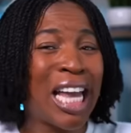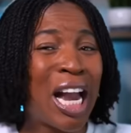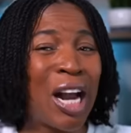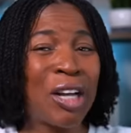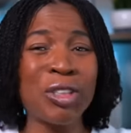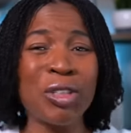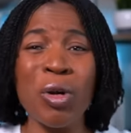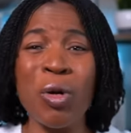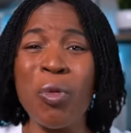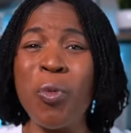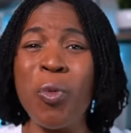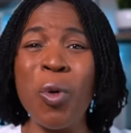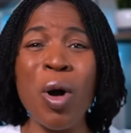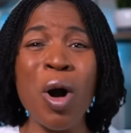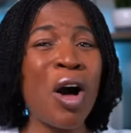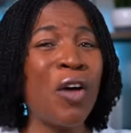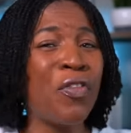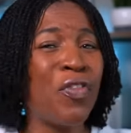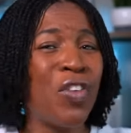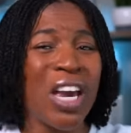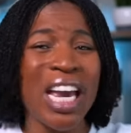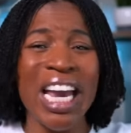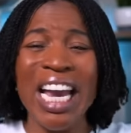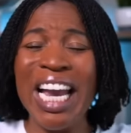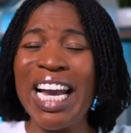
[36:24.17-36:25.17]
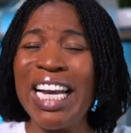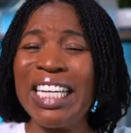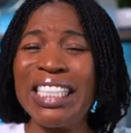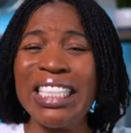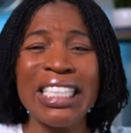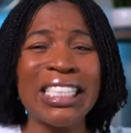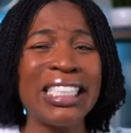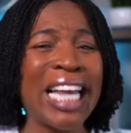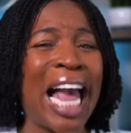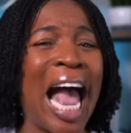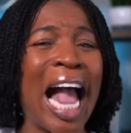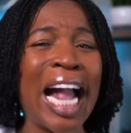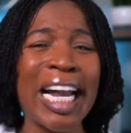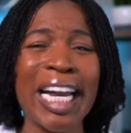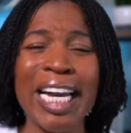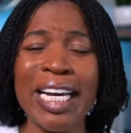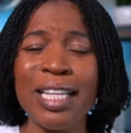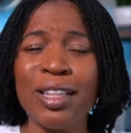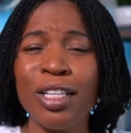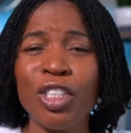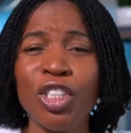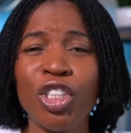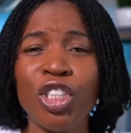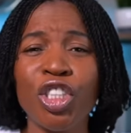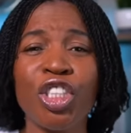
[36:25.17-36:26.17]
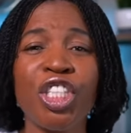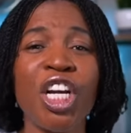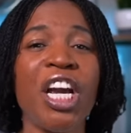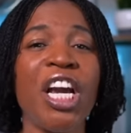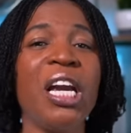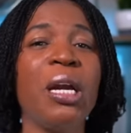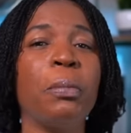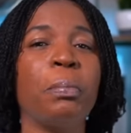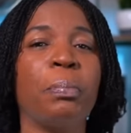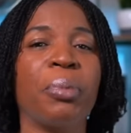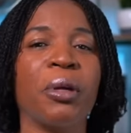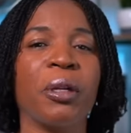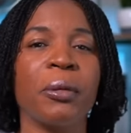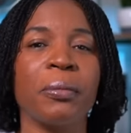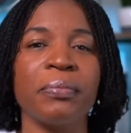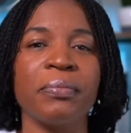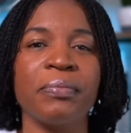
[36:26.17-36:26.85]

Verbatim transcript: There's a wolf! He's attacking the sheep!